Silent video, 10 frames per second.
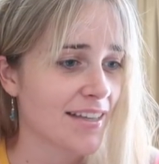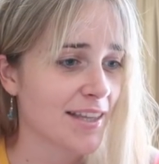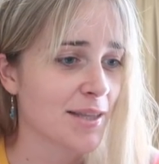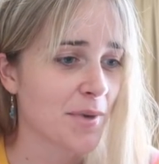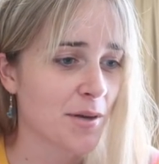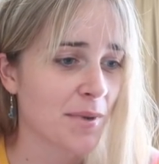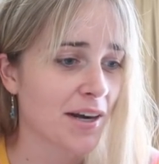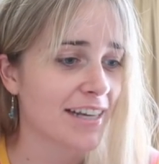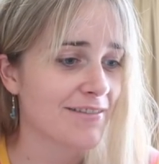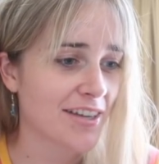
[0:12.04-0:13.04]
At the moment
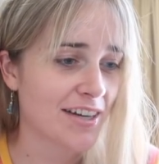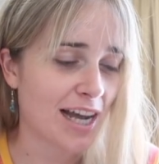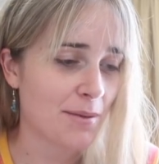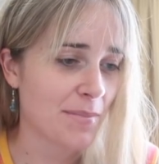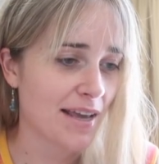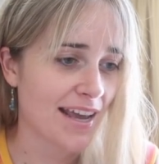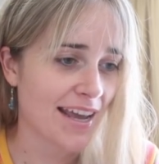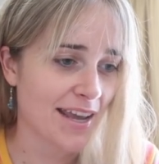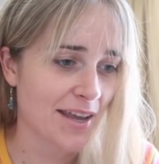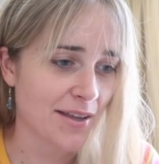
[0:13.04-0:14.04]
I've got up
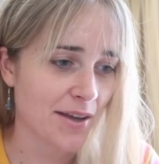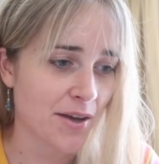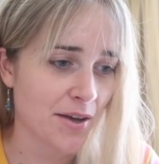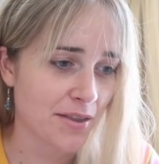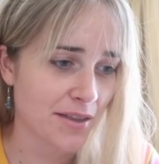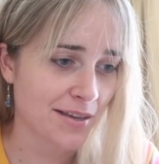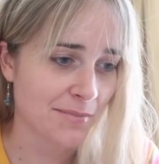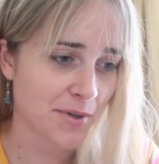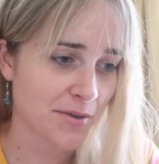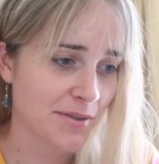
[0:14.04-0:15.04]
a Earth
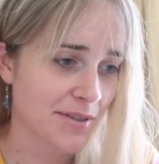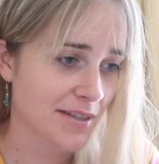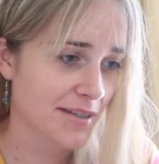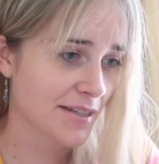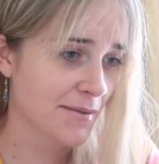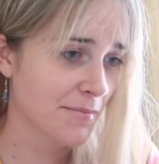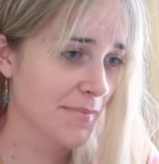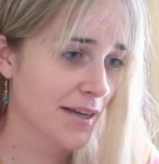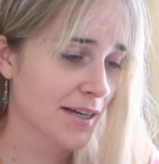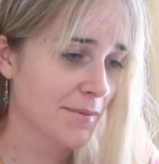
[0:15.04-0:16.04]
and Moon system,
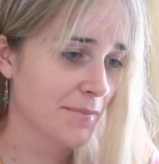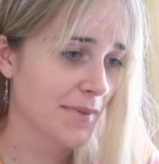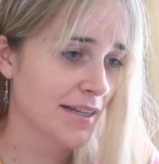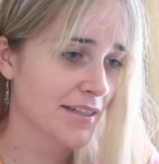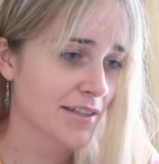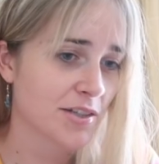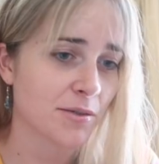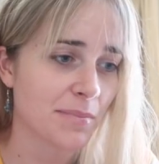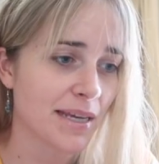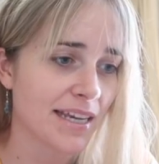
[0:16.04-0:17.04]
and this
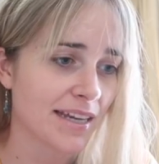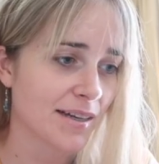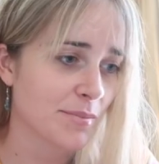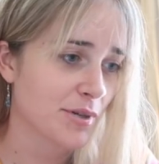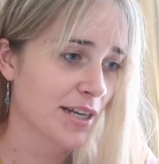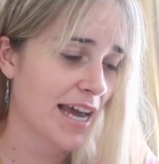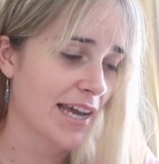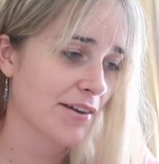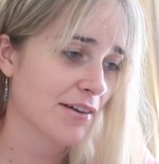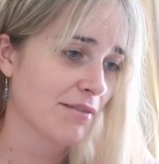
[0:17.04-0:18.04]
should be a pretty
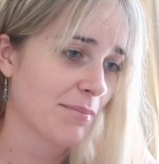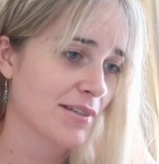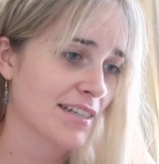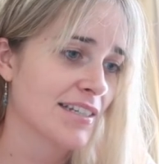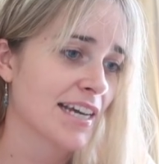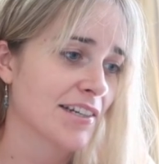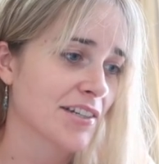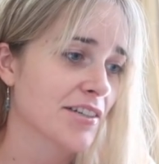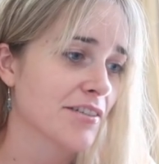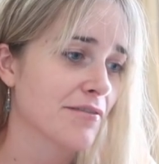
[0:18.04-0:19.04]
accurate
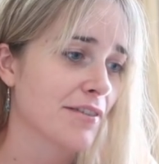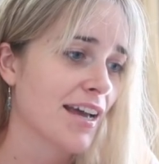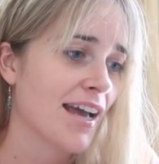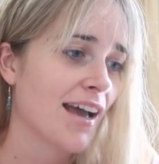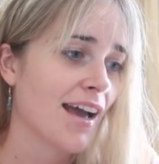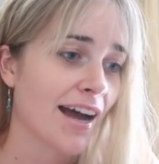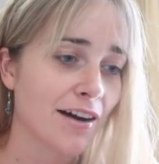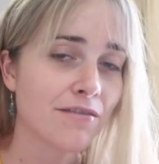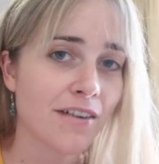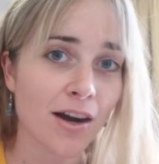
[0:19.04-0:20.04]
representation of
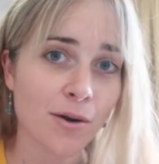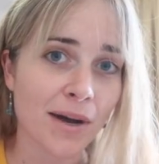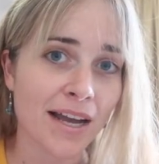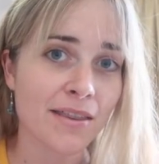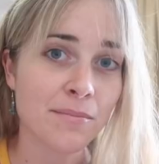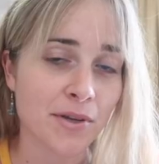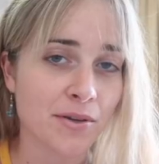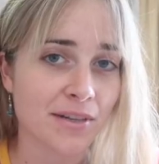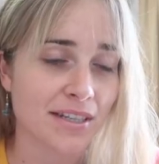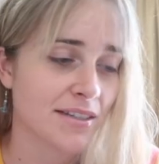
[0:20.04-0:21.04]
how far away the
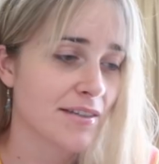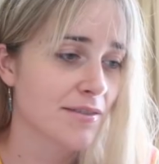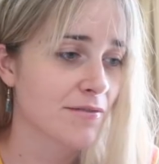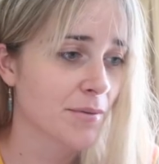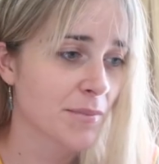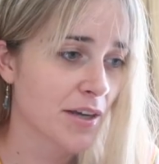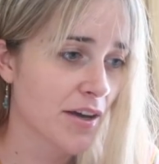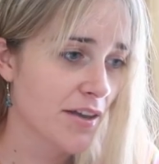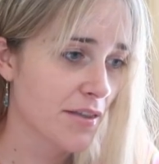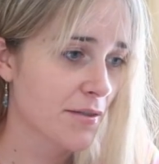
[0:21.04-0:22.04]
Moon is from the
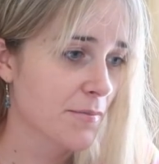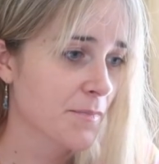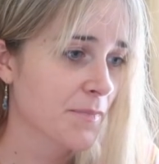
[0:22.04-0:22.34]
Earth.